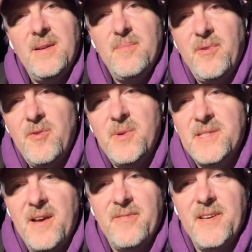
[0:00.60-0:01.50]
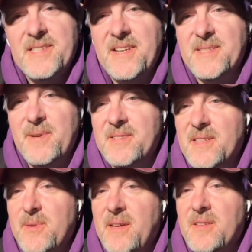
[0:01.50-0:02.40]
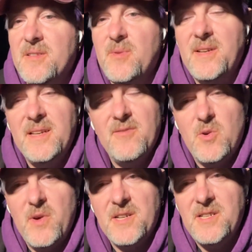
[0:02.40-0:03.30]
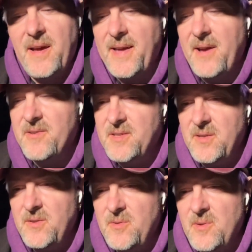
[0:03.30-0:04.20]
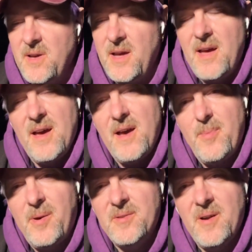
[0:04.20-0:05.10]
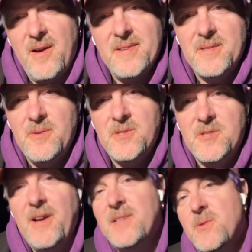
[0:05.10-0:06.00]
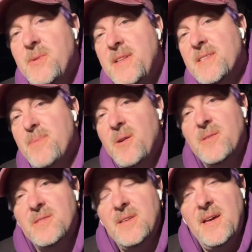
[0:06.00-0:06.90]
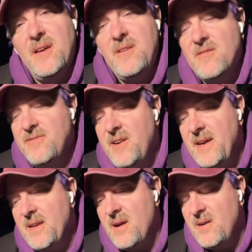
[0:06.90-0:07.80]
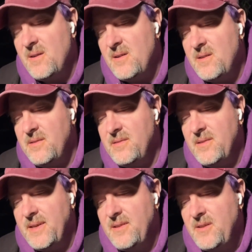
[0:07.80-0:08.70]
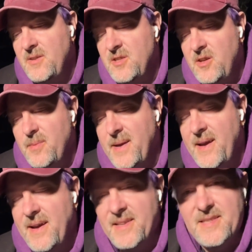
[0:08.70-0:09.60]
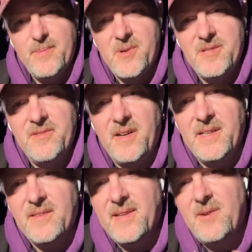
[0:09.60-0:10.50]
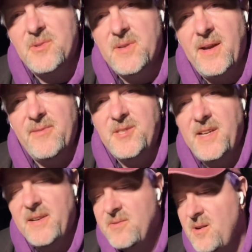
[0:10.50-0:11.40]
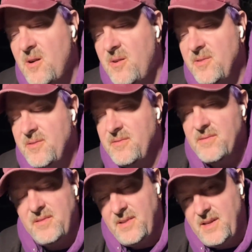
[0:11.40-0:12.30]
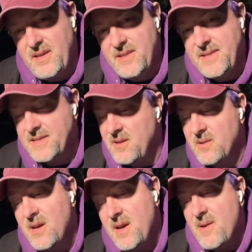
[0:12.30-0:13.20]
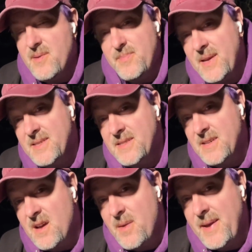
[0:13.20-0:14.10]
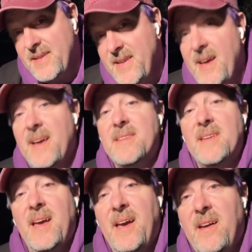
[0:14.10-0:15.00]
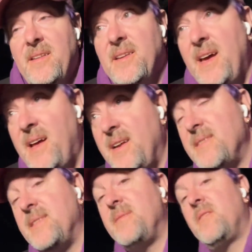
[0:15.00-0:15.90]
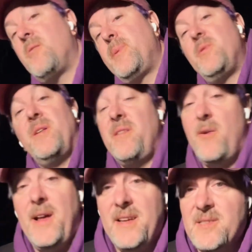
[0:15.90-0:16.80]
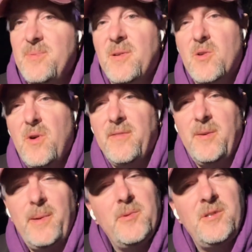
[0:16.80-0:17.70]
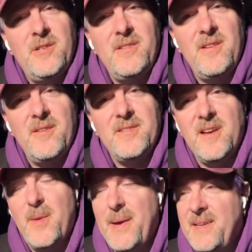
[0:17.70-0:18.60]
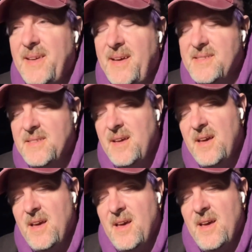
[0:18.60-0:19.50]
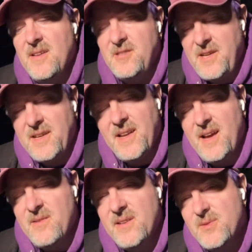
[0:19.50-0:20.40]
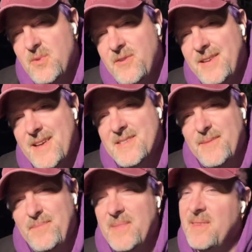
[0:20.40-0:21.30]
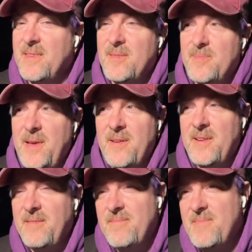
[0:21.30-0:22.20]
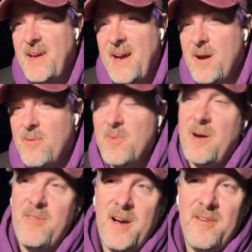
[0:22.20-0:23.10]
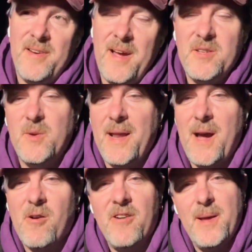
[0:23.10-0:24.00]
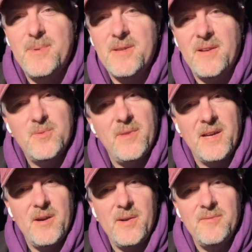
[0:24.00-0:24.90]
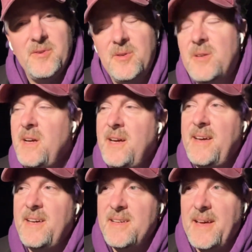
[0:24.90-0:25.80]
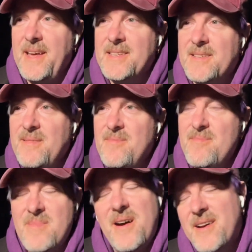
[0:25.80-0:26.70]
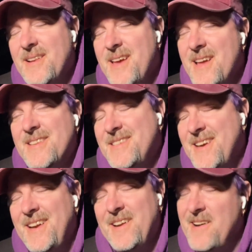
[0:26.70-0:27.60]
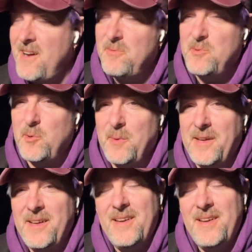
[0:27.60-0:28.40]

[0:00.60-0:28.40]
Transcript: Before we start Thursday Night Smokes this week, just wanted to give a quick shout out to a podcast called Straight Talking Smokes. You can find it on YouTube and Spotify. They also have a channel on TikTok. Basically, Cigar Man Daz and Alex. A lot of people don't know Alex, but quite a few people should know Cigar Man Daz. Check it out. It's worth a listen. About an hour, well, half an hour to an hour an episode is what they're going for. It's mildly entertaining, I have to admit.